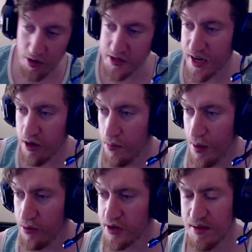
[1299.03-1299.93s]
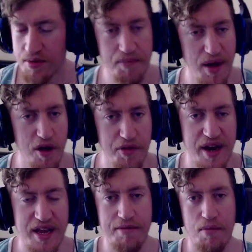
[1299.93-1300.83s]
as I can remember, except the bell that I
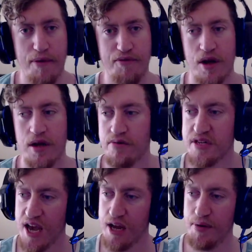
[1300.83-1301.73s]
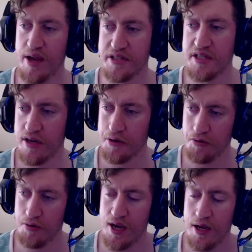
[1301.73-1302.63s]
gave to my friend. It was hand-painted and
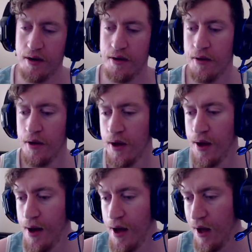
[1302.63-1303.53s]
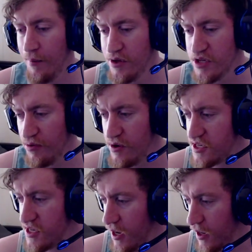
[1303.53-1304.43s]
green. Um, it was pretty
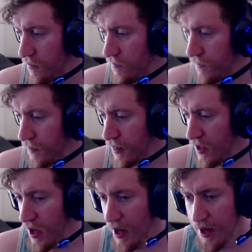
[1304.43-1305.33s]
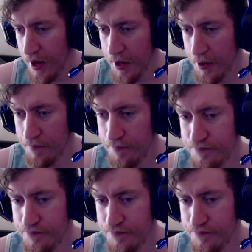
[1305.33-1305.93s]
sick. Um,